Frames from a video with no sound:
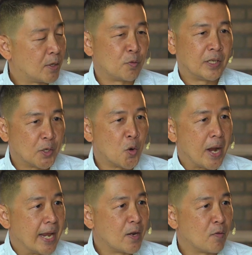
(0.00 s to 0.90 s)
I don't really go
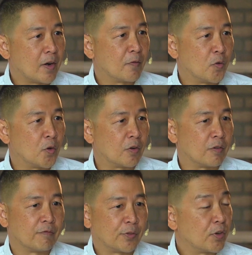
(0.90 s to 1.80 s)
anywhere
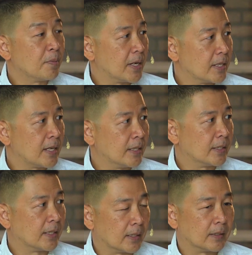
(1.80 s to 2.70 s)
for 3 months
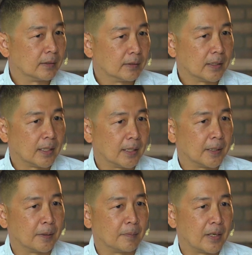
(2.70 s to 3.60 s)
until
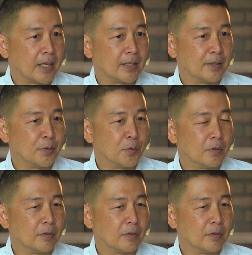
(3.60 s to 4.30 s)
I